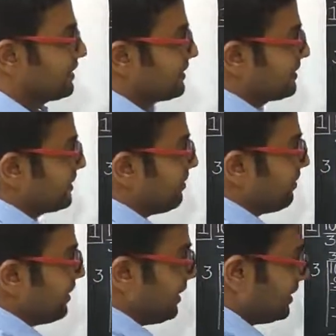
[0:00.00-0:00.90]

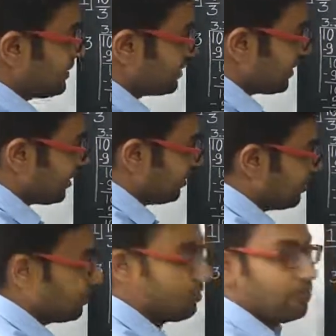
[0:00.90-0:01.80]
7 8s are
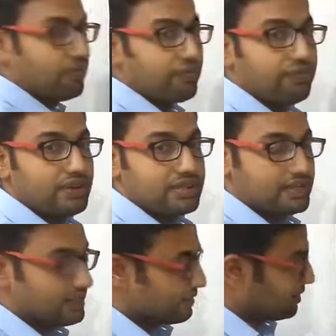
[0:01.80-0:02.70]

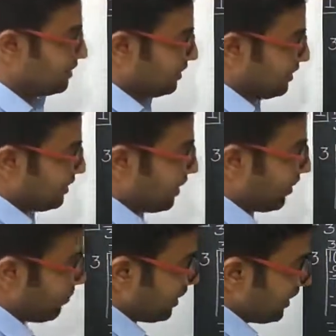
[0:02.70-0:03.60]
56.
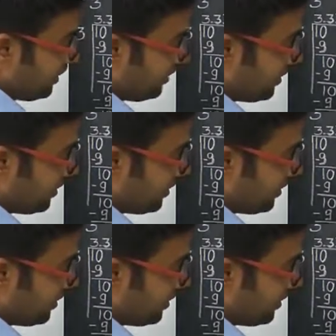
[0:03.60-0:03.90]
Now again the